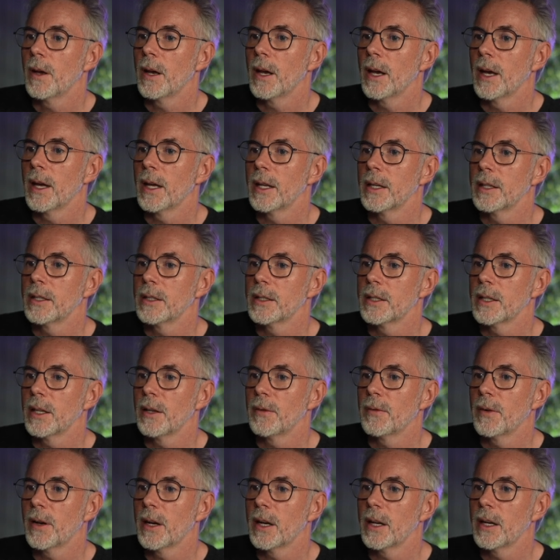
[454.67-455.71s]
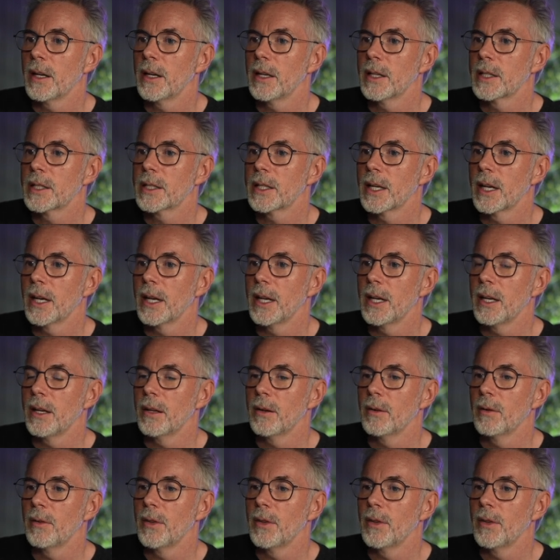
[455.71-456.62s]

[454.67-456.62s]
and if I say